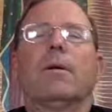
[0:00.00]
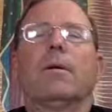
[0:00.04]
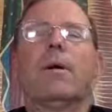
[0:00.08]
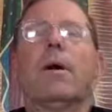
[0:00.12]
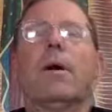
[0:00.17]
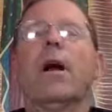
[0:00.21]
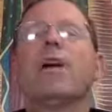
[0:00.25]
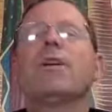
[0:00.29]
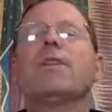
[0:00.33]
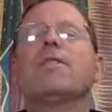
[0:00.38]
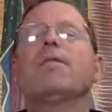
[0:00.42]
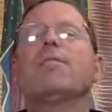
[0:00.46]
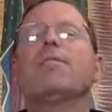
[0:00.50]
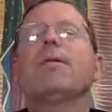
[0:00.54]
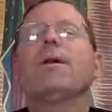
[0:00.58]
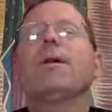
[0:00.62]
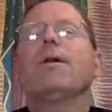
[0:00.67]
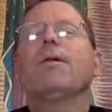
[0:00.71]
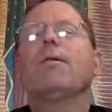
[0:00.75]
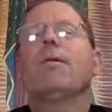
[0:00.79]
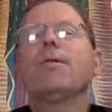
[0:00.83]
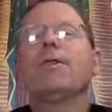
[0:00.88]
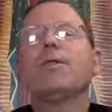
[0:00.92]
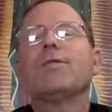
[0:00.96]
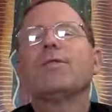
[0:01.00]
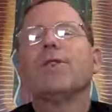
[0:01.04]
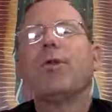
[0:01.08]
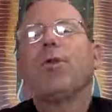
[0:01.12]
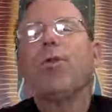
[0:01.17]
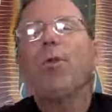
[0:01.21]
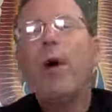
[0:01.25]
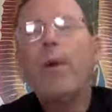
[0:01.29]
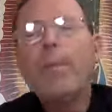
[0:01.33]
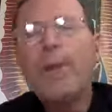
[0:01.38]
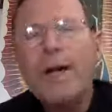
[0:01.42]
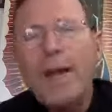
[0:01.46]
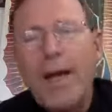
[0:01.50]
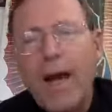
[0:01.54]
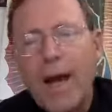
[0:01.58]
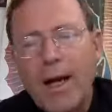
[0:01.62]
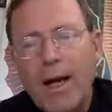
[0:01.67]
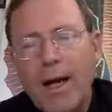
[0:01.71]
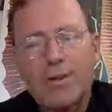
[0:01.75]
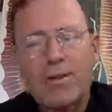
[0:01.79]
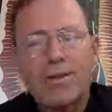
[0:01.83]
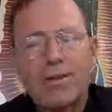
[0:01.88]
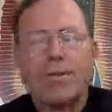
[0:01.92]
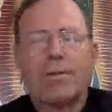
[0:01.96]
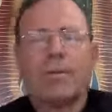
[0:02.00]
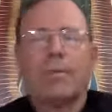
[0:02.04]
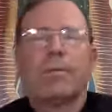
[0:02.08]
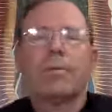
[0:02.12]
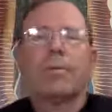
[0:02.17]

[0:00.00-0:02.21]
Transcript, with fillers: Her husband was a womanizer.